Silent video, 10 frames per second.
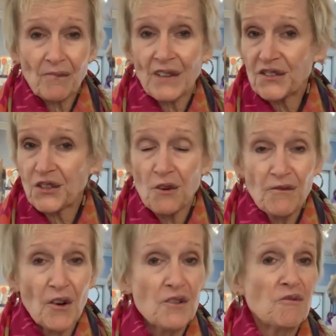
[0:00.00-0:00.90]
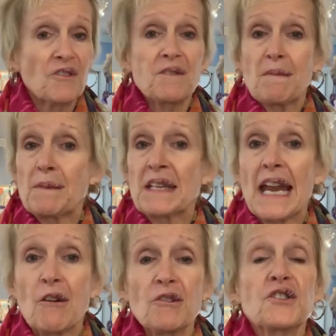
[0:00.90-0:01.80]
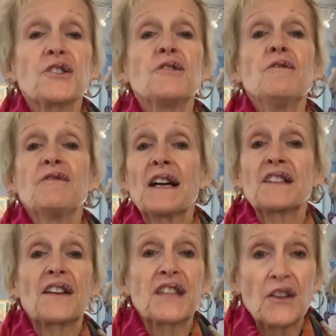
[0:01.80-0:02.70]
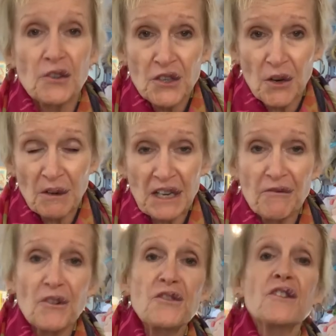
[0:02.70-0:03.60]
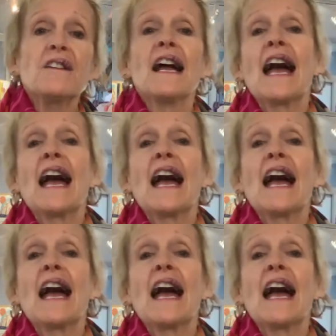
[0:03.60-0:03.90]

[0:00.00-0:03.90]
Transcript: so far north, maybe an hour or two, found out they couldn't go any further,